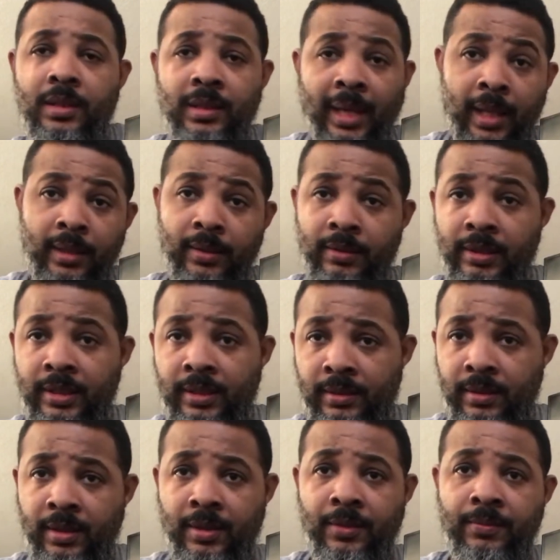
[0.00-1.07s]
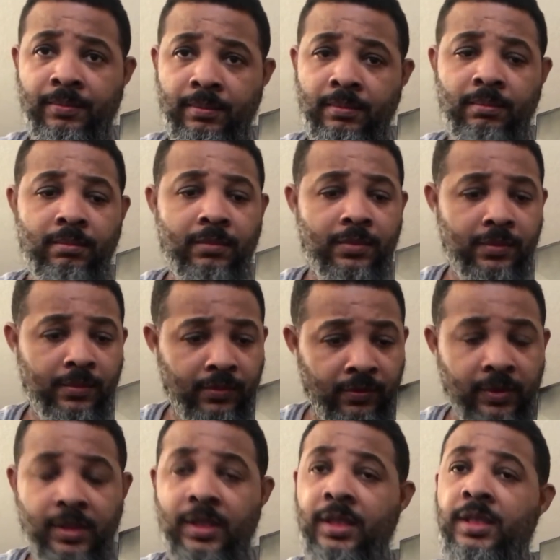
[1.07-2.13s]
Downloaded,
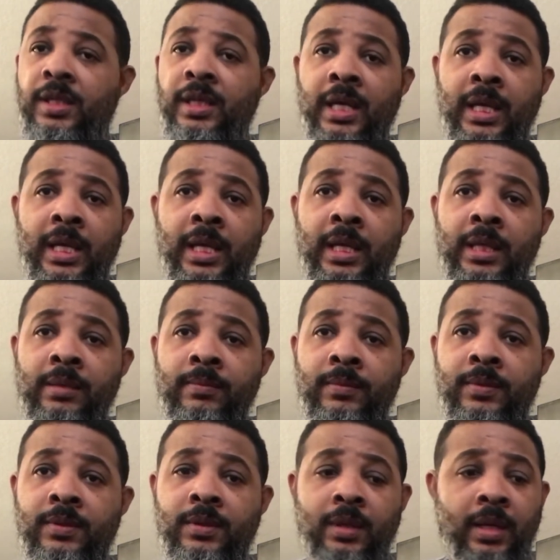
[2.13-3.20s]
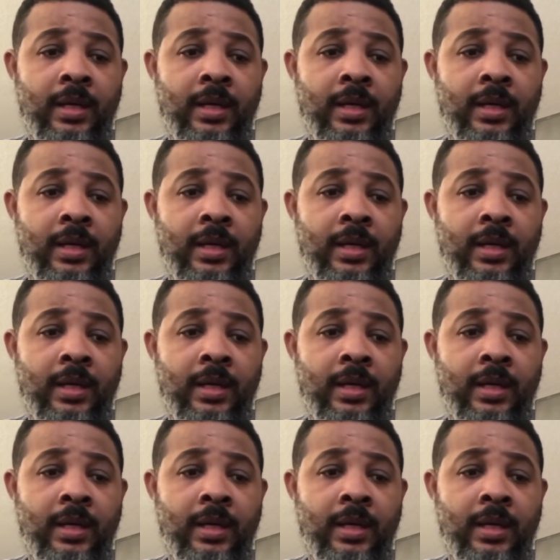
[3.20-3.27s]
360 games,